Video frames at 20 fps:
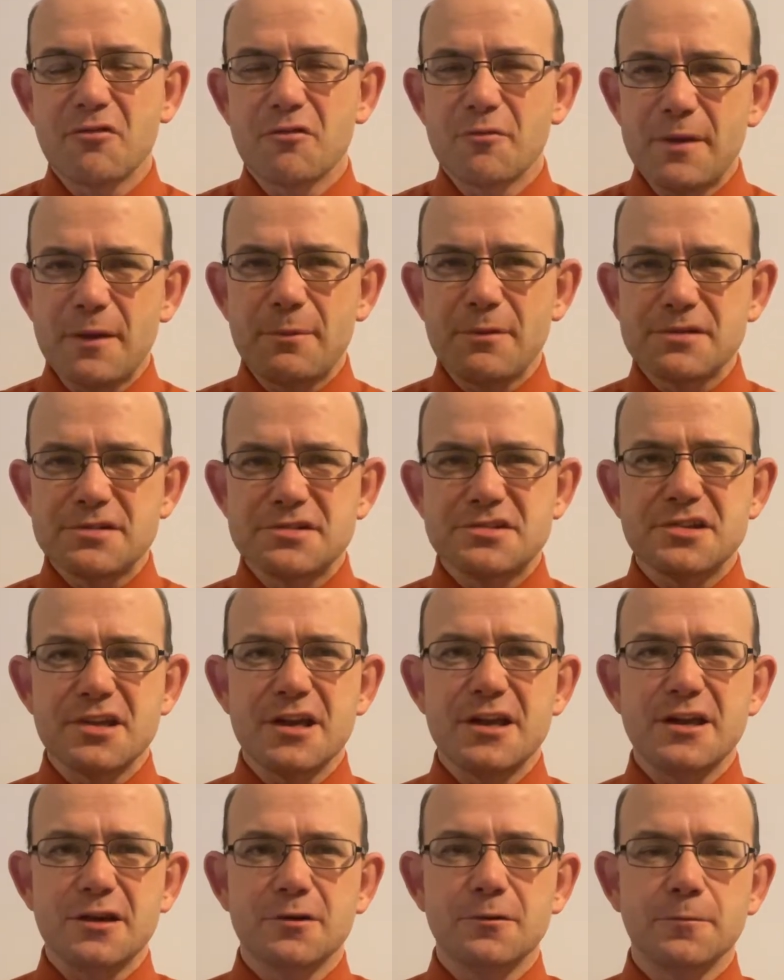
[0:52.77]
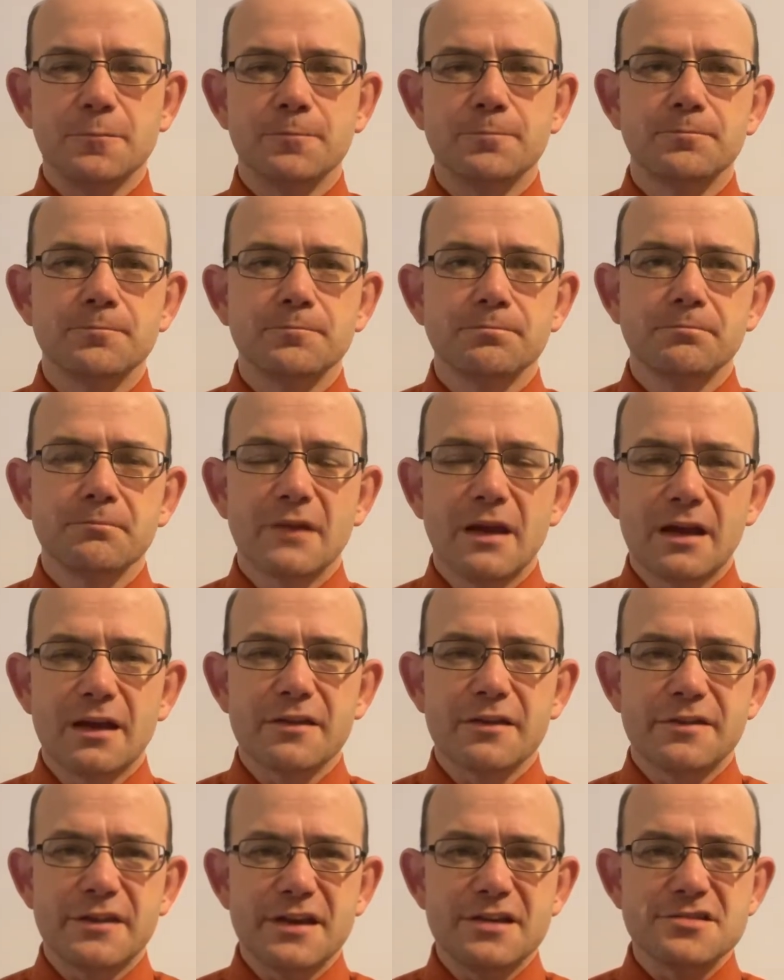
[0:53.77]
When people see you and
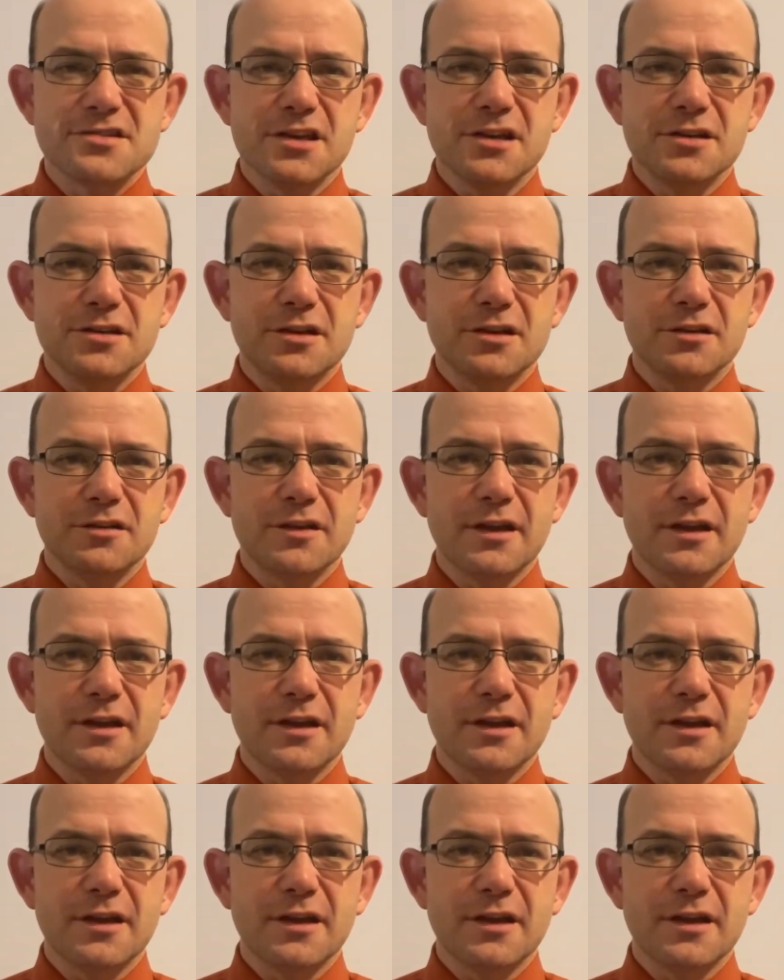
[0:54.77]
the things that you do,